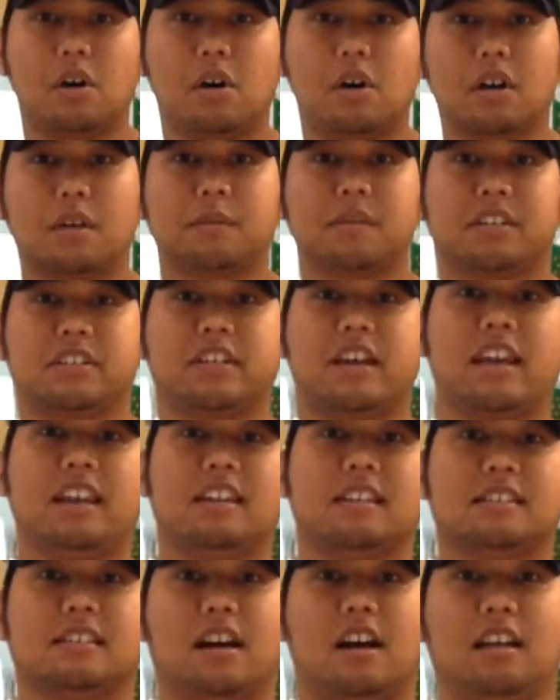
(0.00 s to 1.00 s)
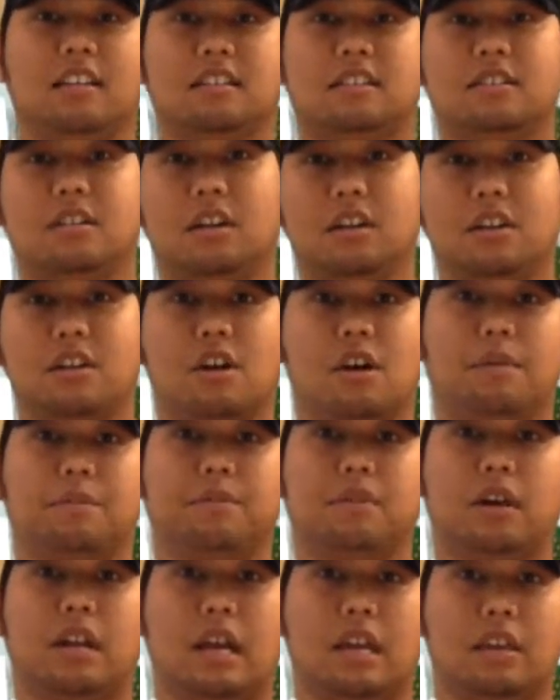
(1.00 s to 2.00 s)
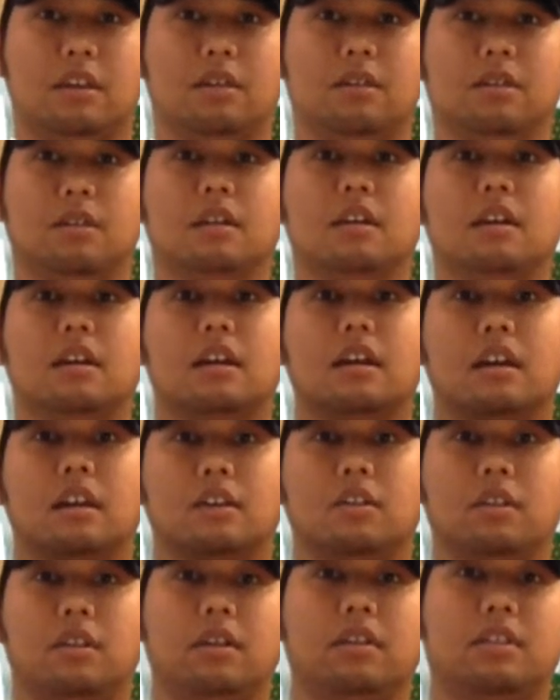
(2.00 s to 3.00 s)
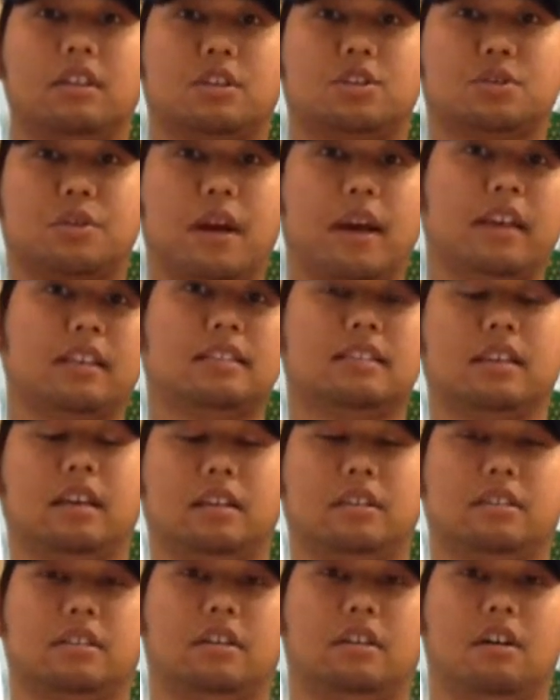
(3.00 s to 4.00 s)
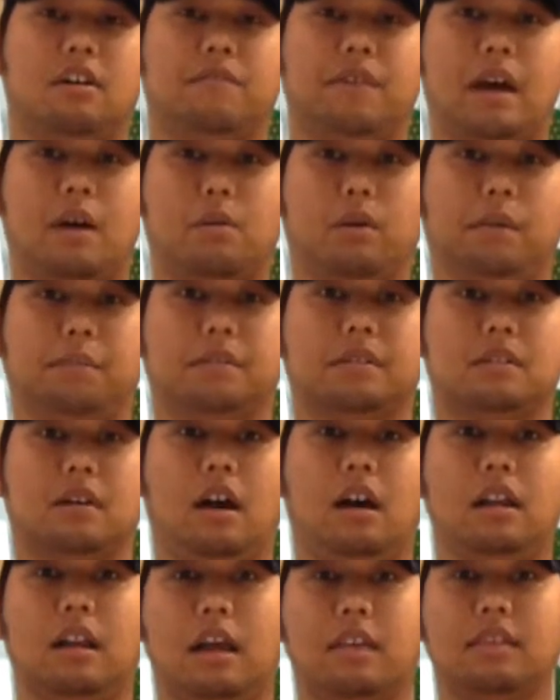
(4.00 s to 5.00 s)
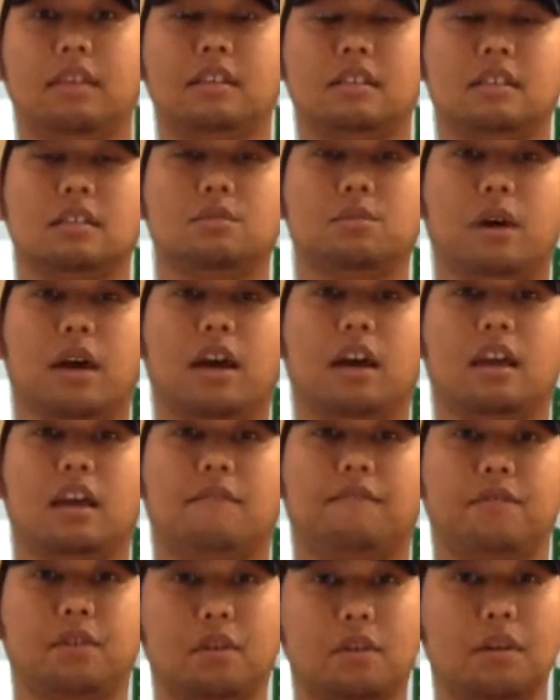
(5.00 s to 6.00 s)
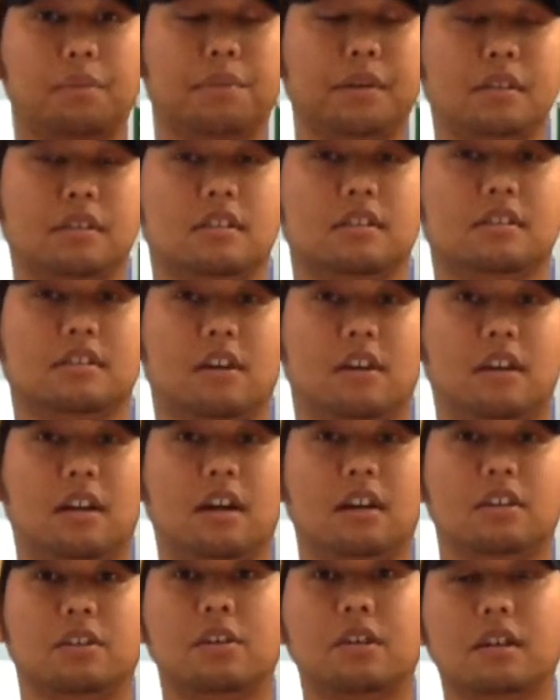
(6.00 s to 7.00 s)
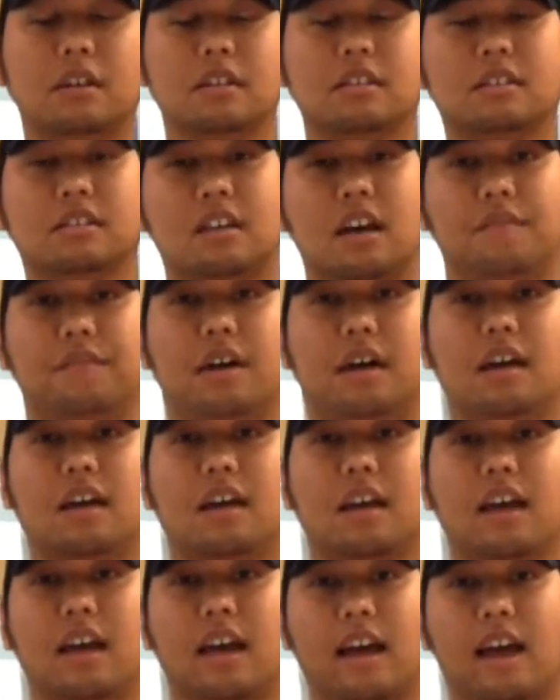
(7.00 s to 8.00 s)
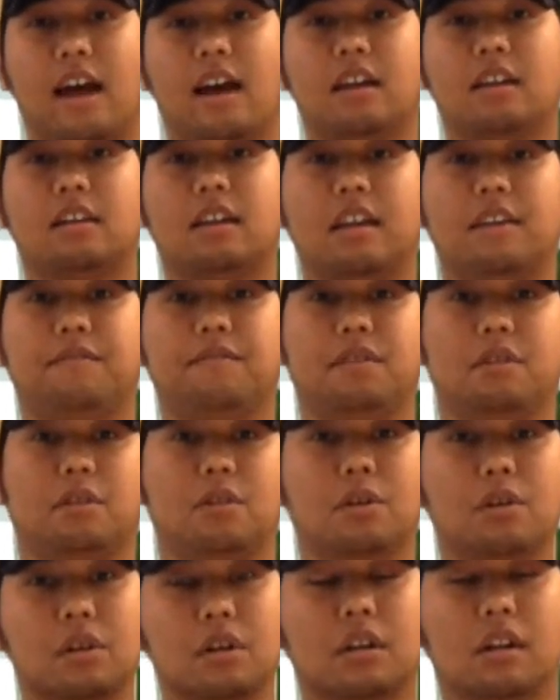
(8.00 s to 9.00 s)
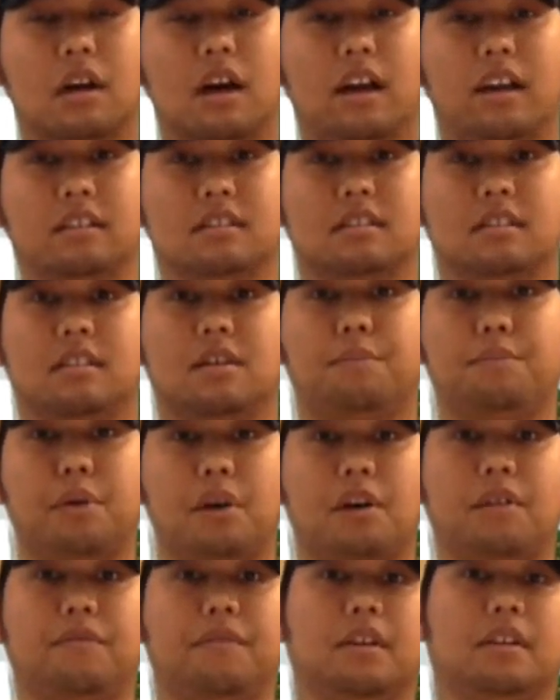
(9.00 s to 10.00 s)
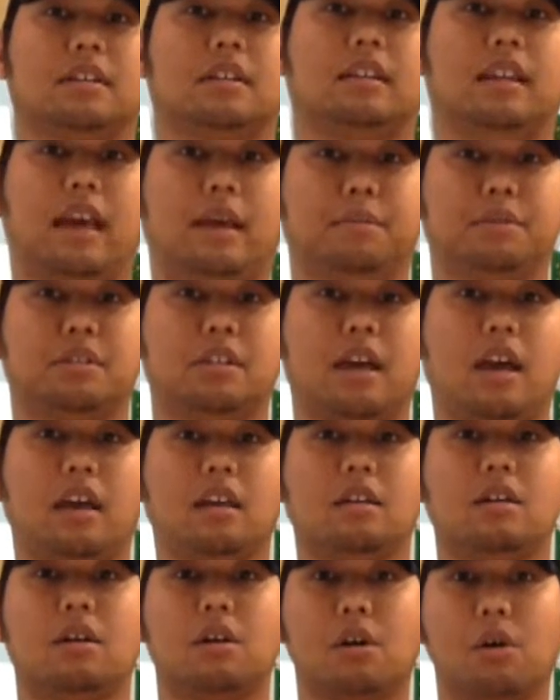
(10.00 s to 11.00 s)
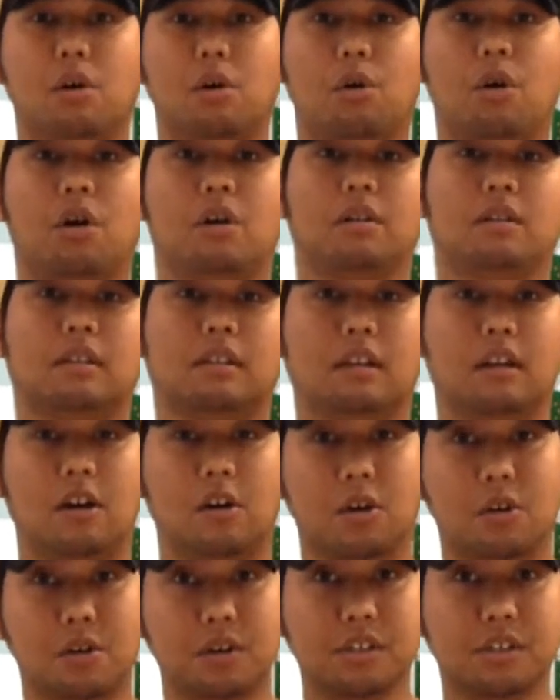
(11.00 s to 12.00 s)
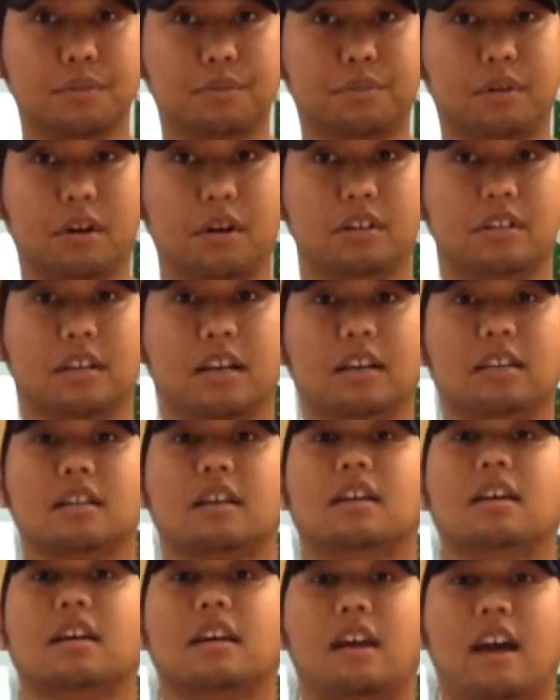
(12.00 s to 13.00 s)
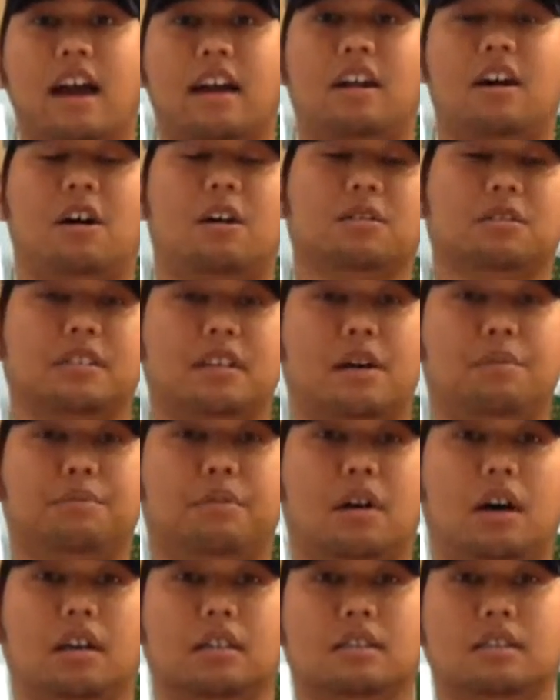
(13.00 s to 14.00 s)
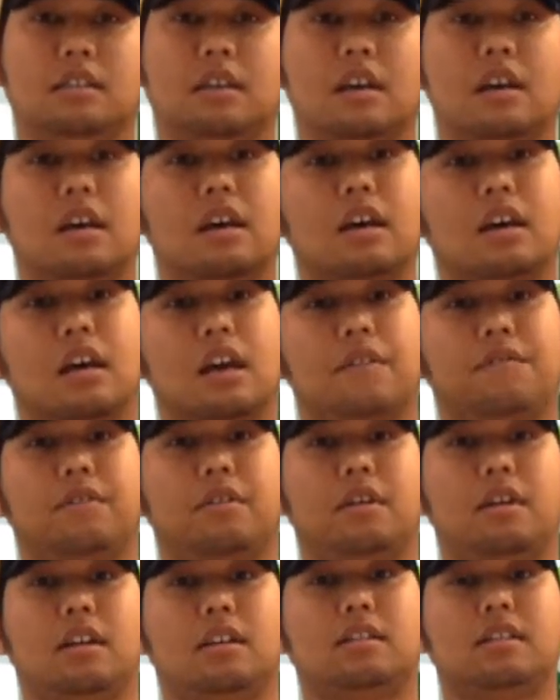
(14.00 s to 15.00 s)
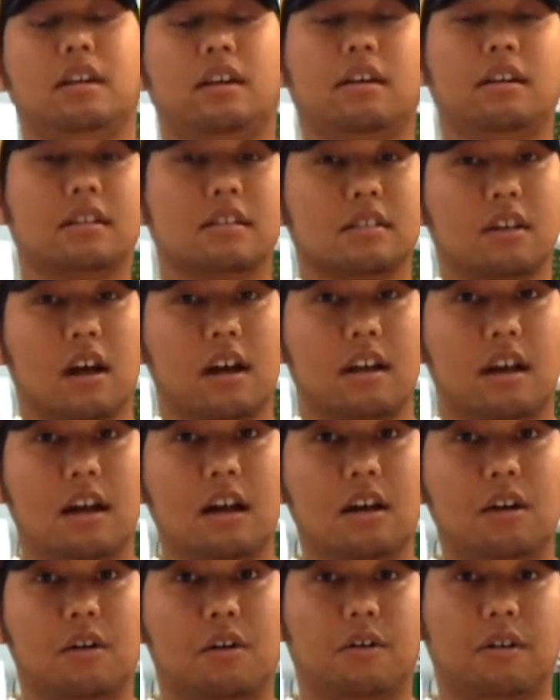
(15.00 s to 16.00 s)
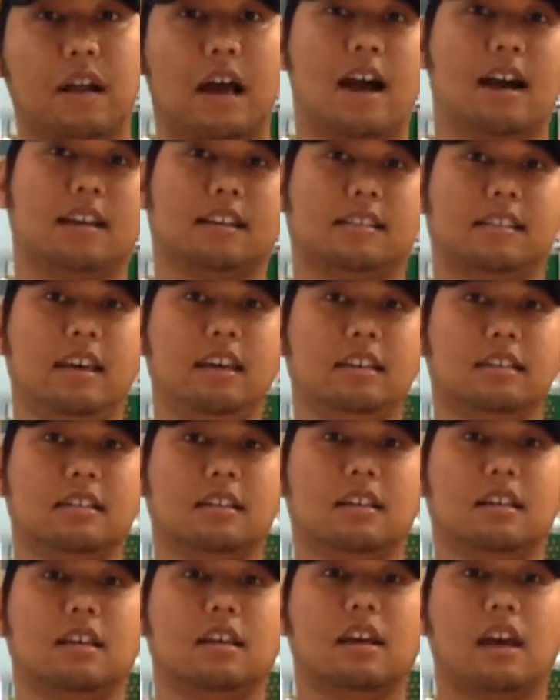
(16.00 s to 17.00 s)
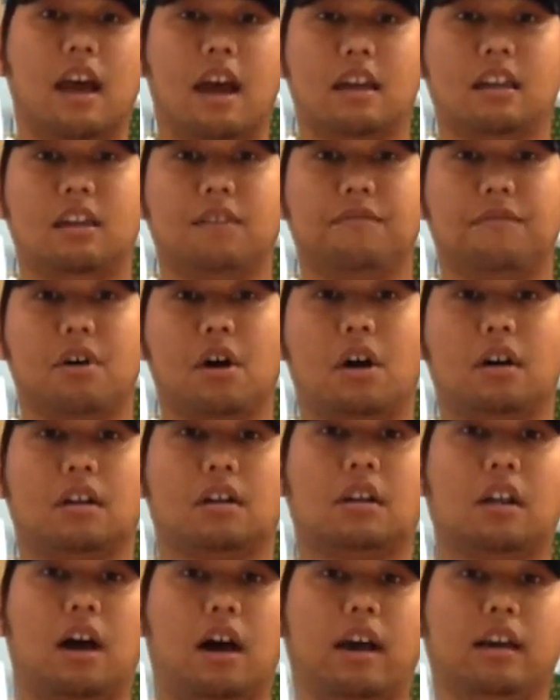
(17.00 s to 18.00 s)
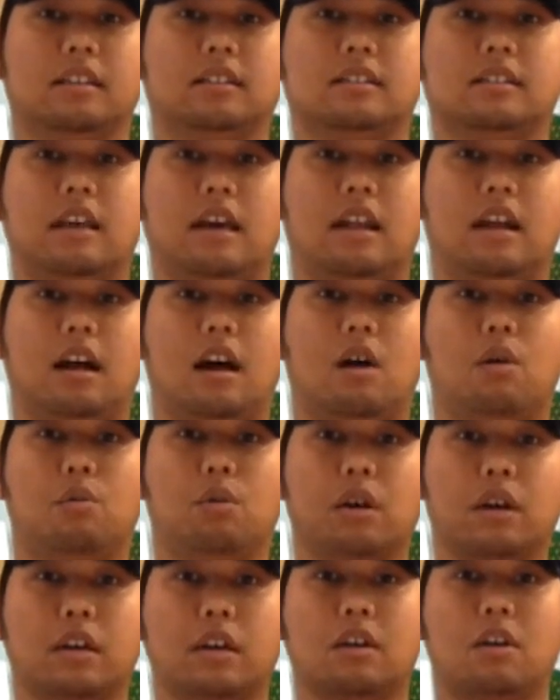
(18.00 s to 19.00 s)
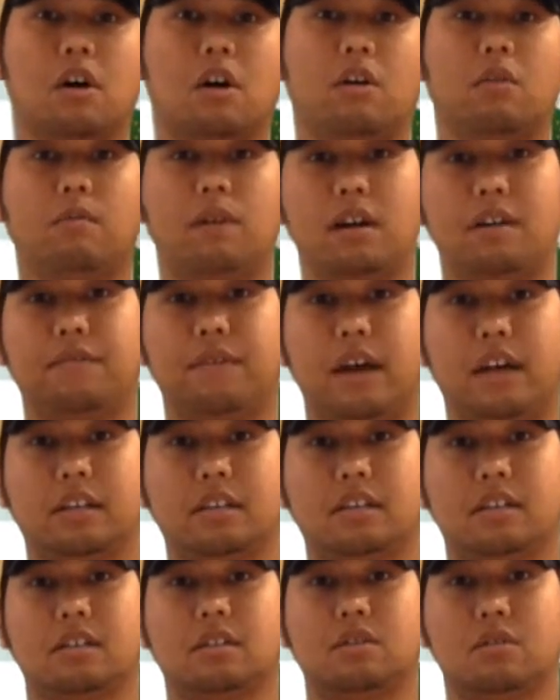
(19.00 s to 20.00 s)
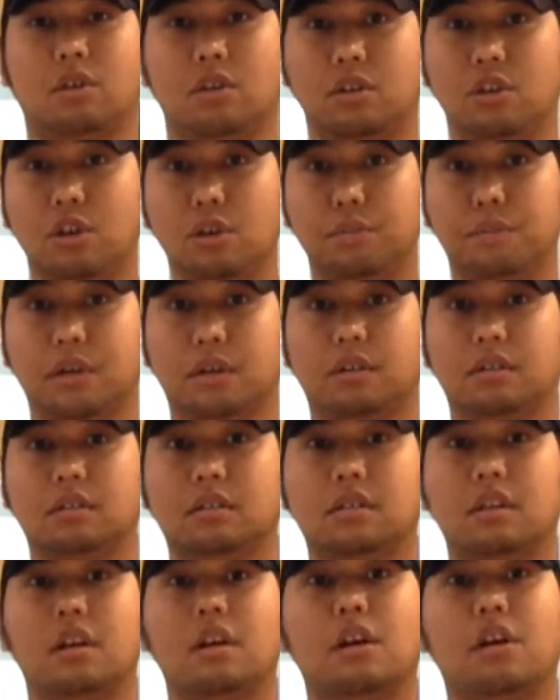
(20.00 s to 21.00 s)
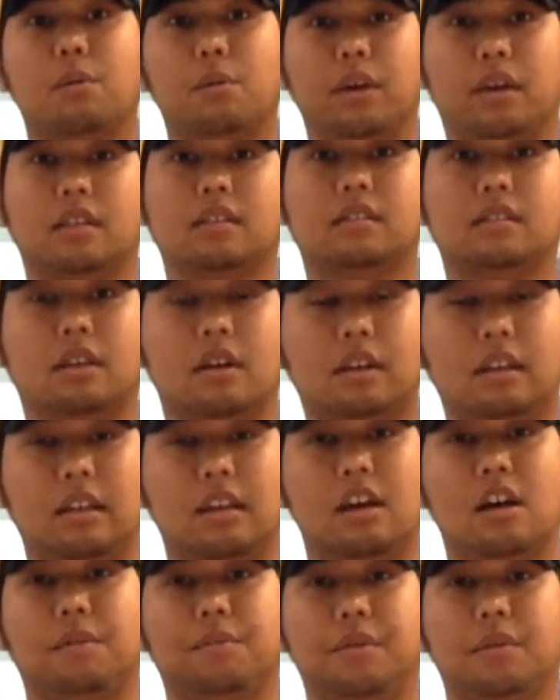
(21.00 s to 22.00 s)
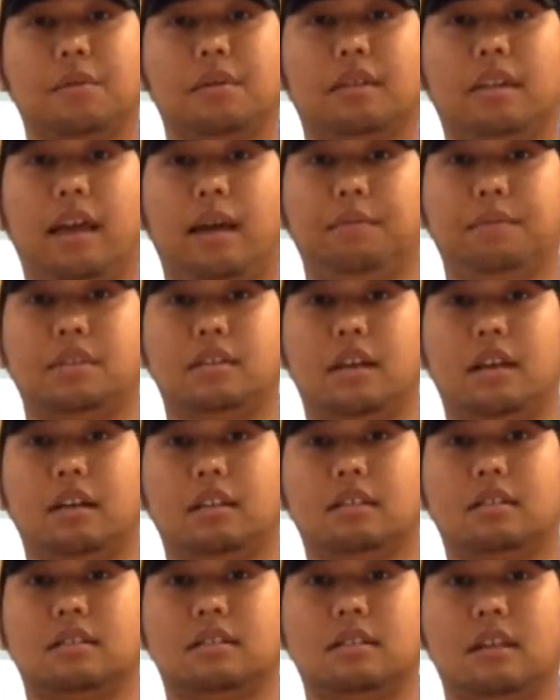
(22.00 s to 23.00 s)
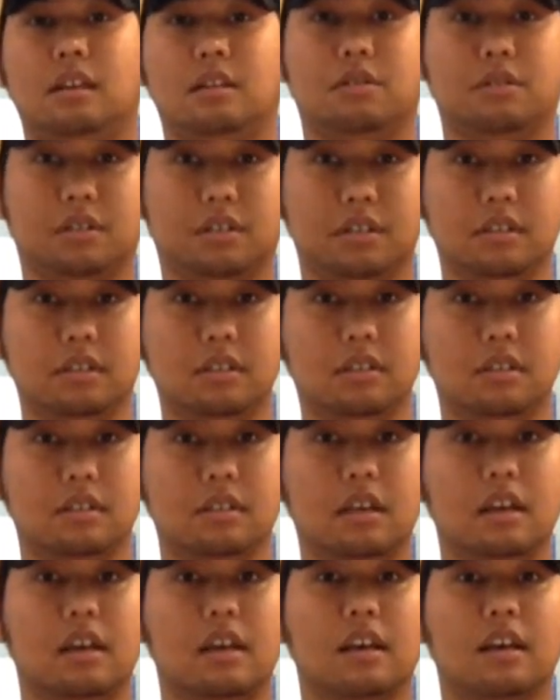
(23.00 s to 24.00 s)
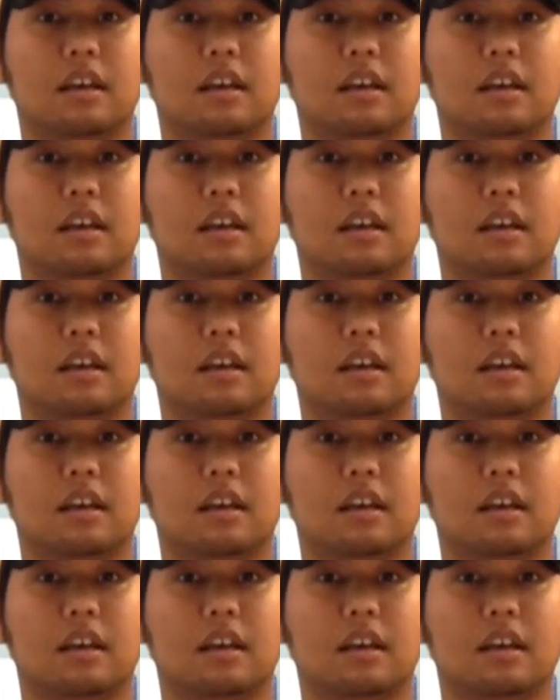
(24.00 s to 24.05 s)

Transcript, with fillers: Welcome to shadydesigns.com.au. You're in the trade section of our website, and this is where, if you're a business owner, you can discover how to give your clients the perfect lampshade or, or cushion project at a wholesale price. If you're an interior designer or an architect, and you've got clients that are working on renovations or new builds, we can certainly help you with lampshades and cushions.